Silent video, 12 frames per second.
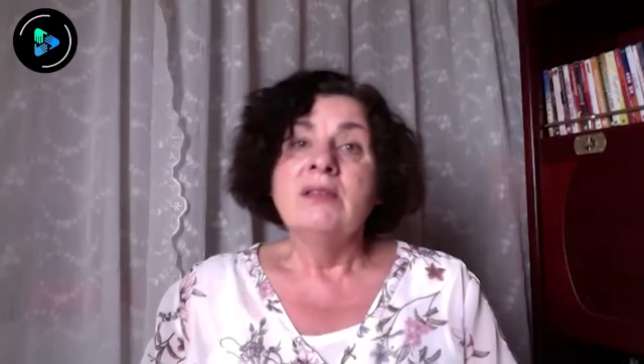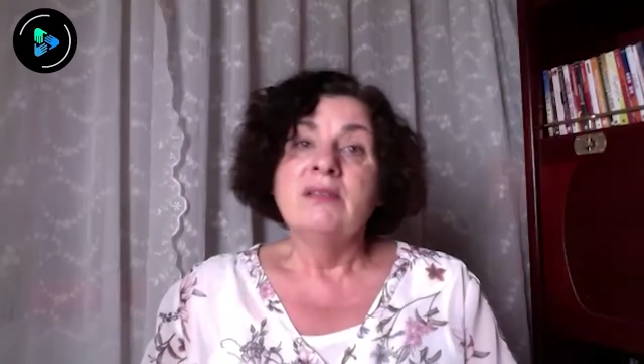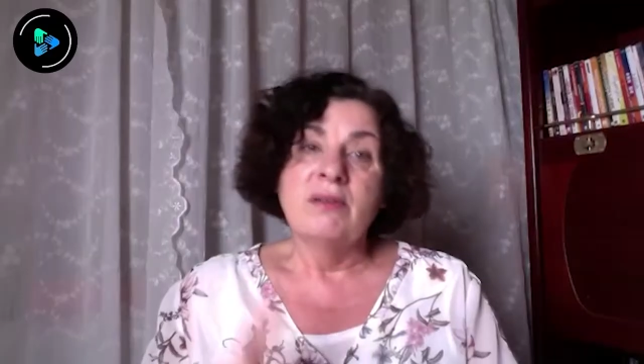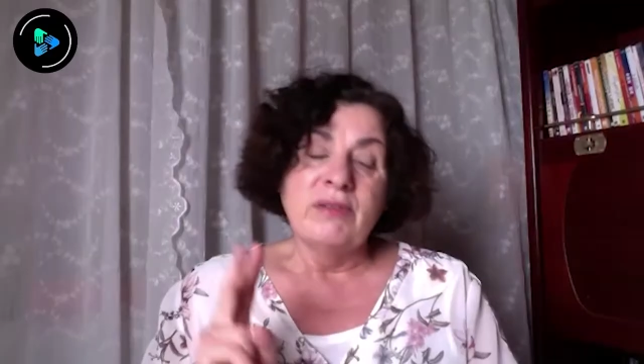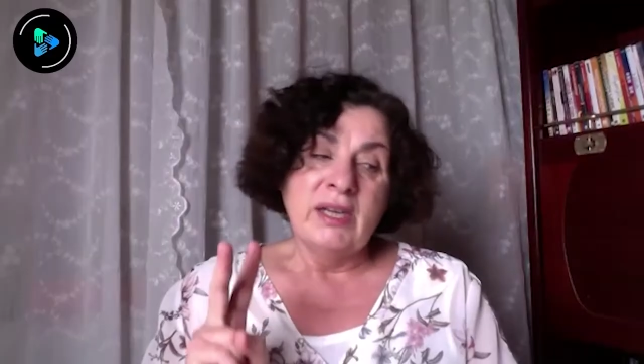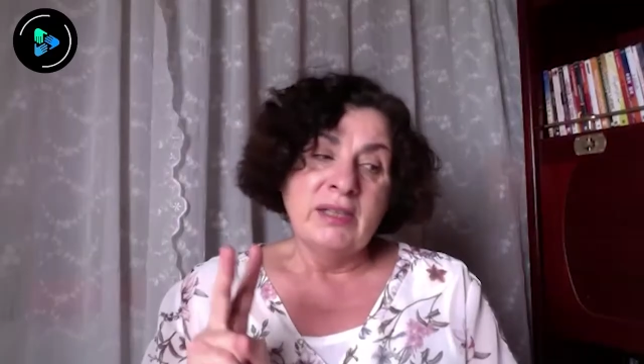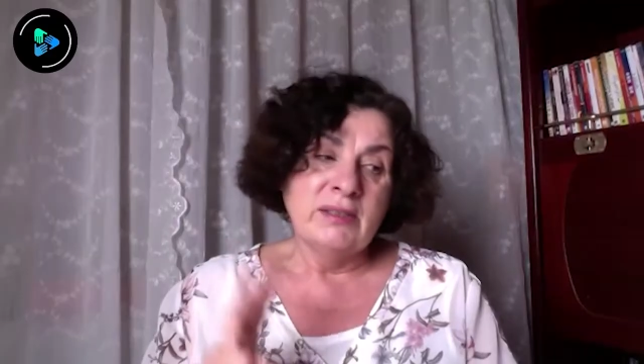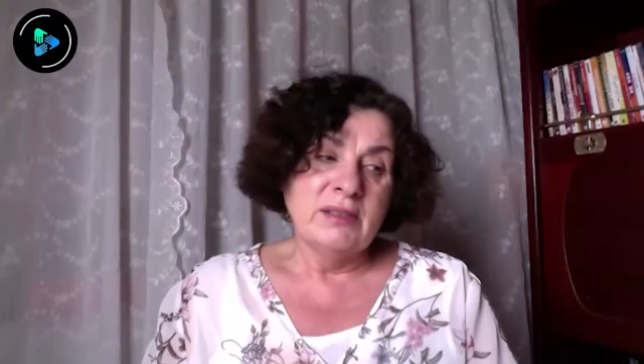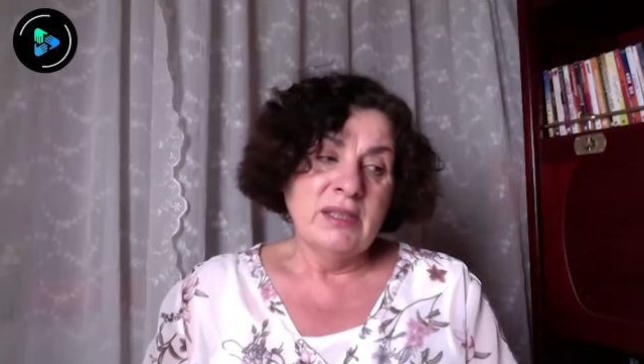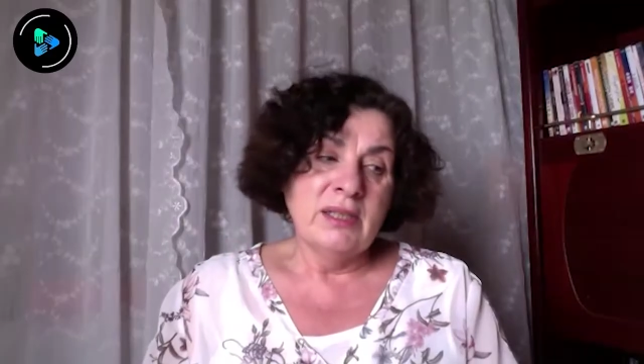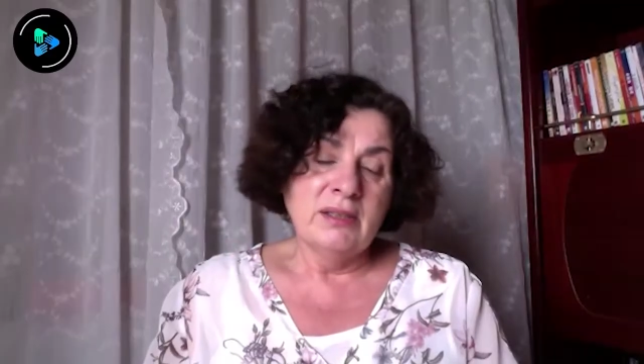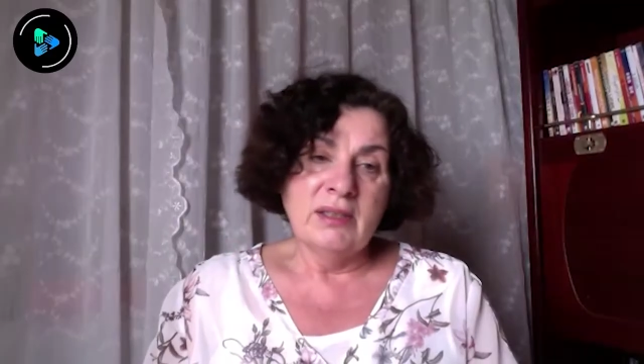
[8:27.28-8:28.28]
The second
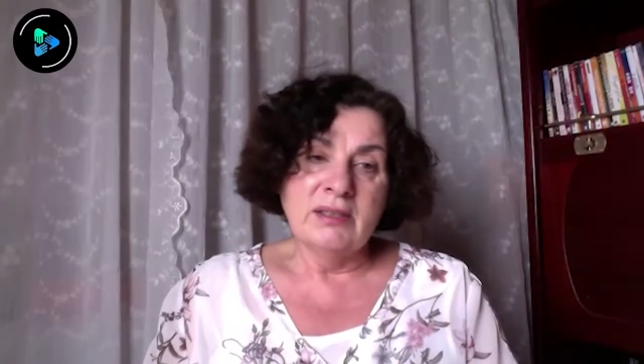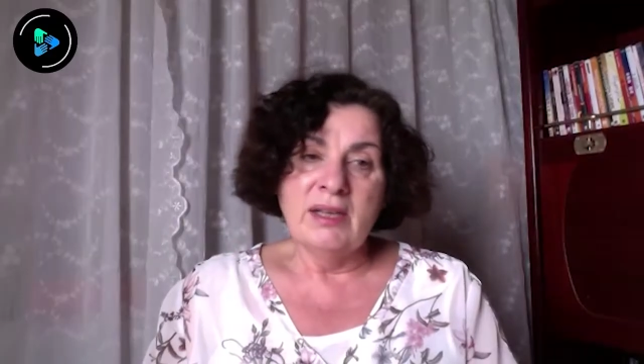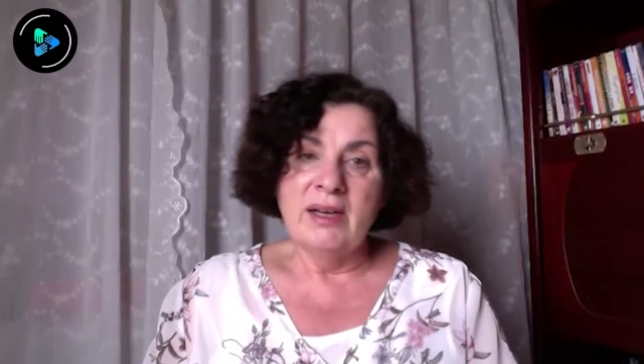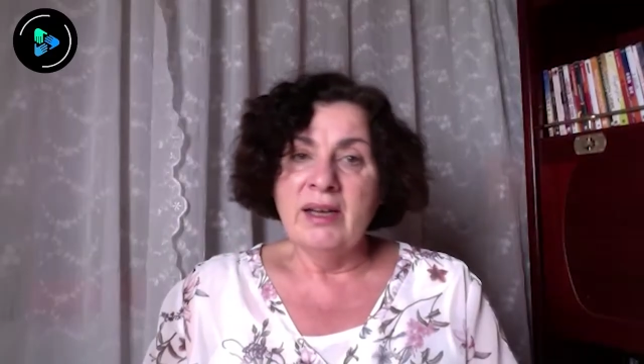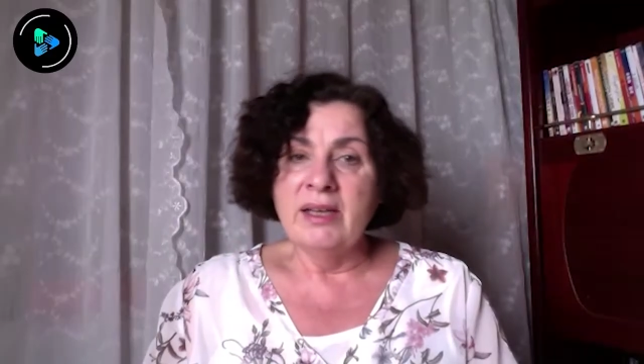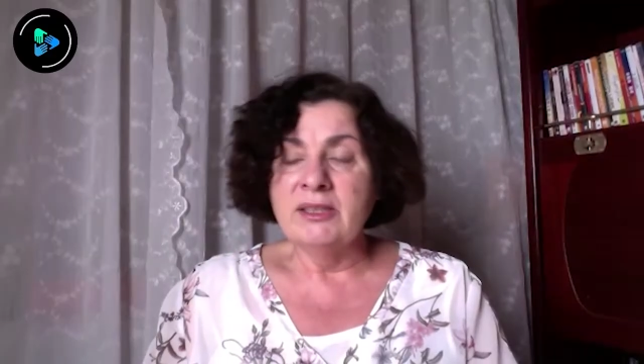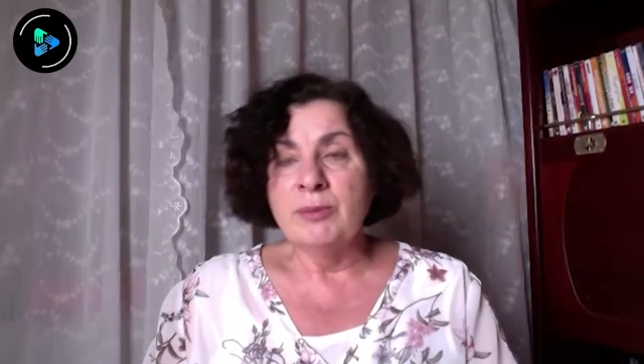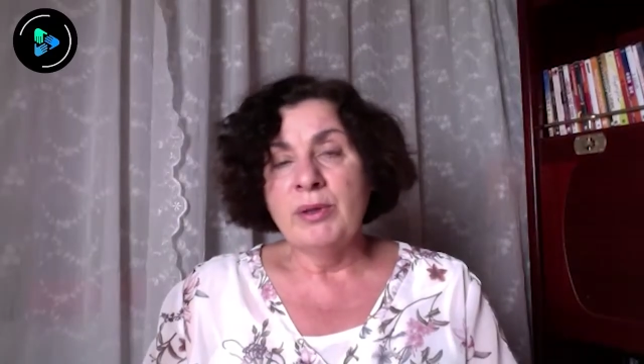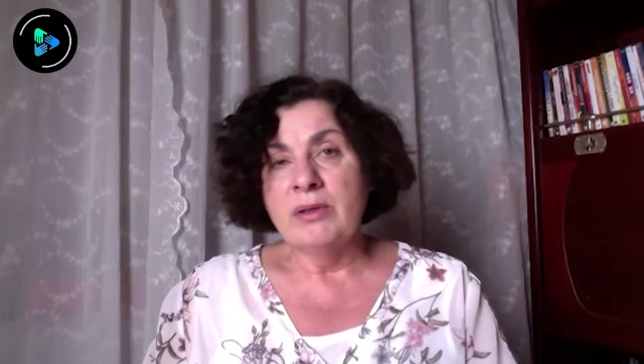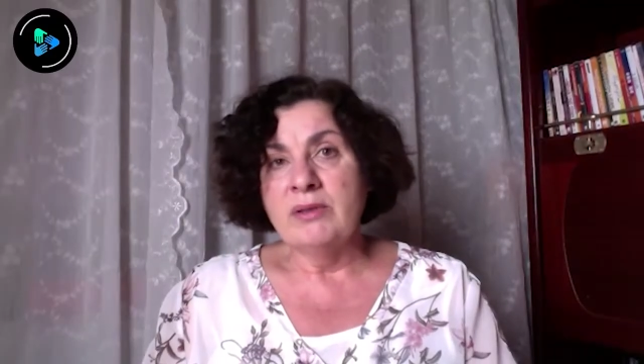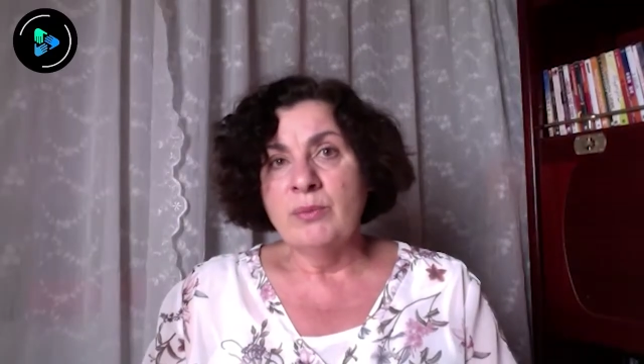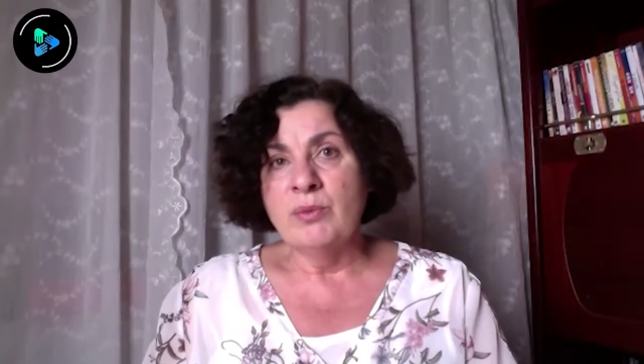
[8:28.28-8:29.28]
thing that I liked
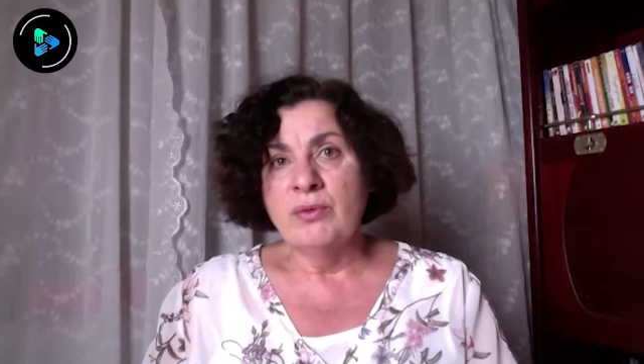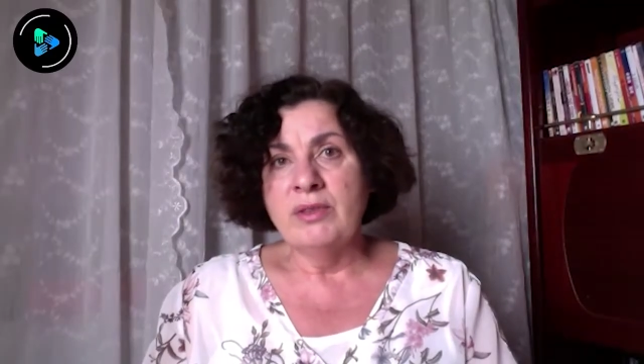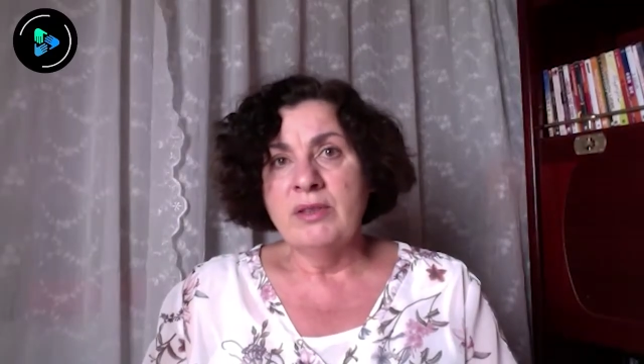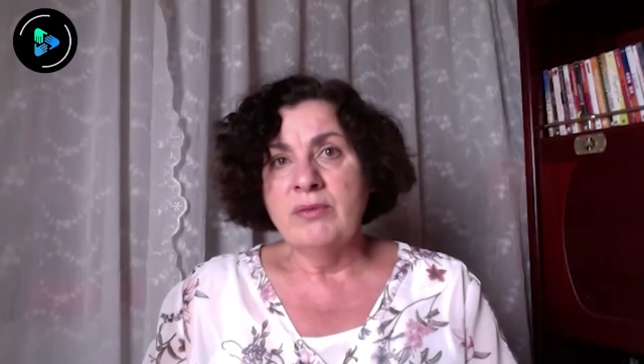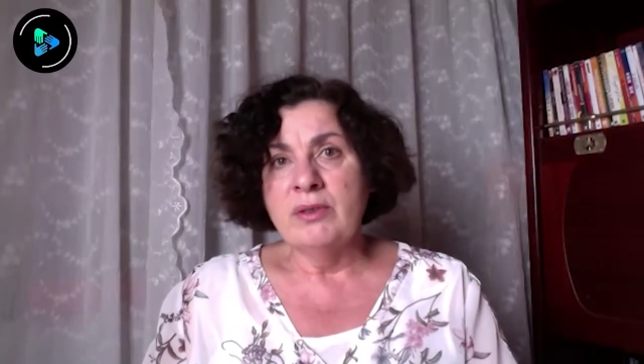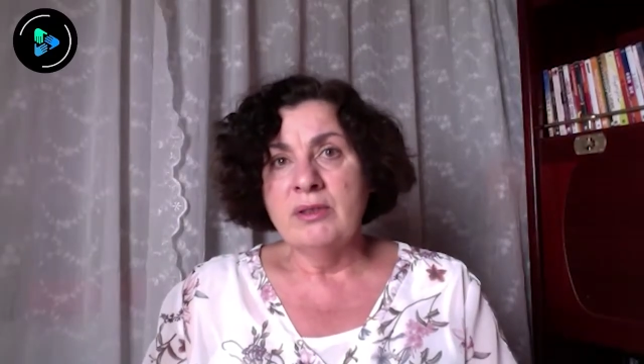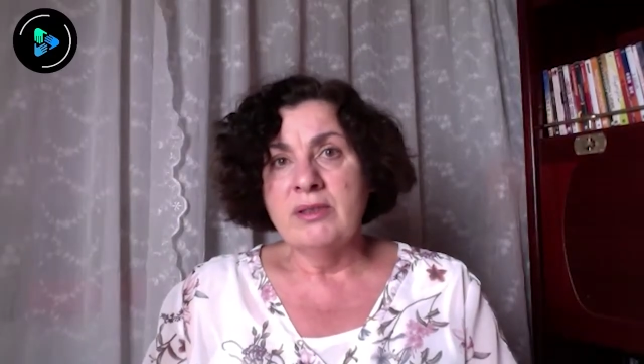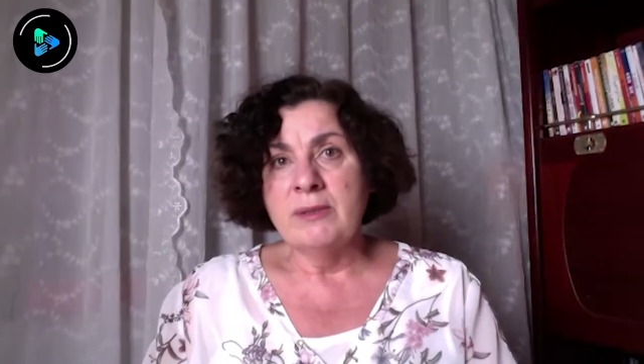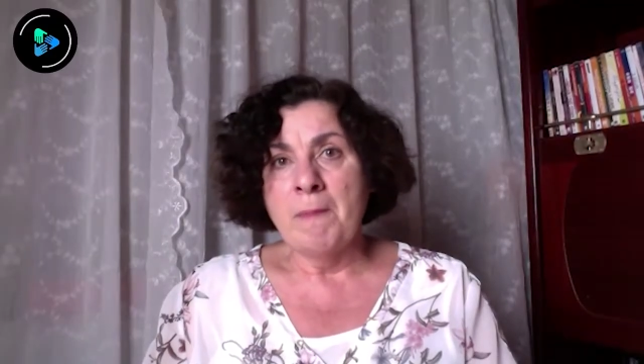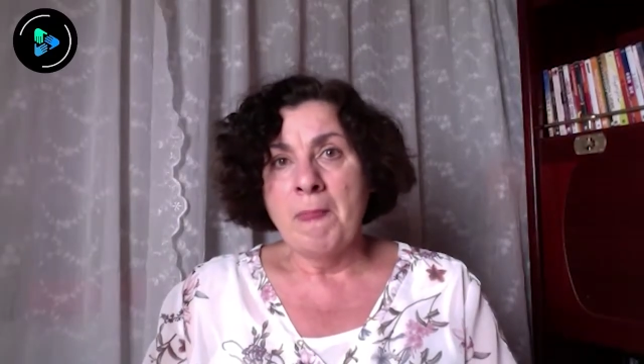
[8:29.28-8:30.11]
about the movie was